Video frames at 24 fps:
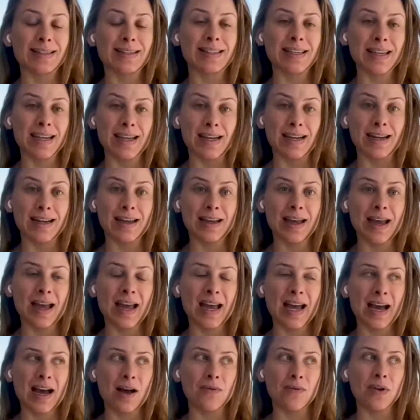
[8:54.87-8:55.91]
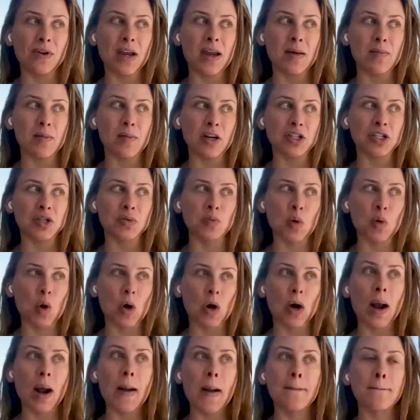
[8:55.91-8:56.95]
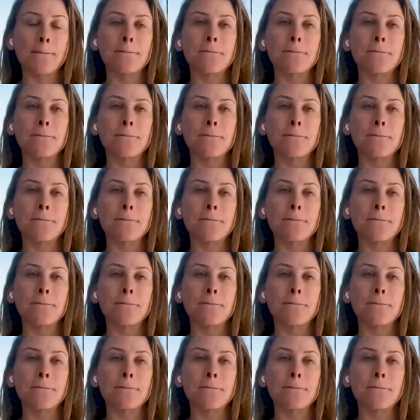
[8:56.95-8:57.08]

did have a much more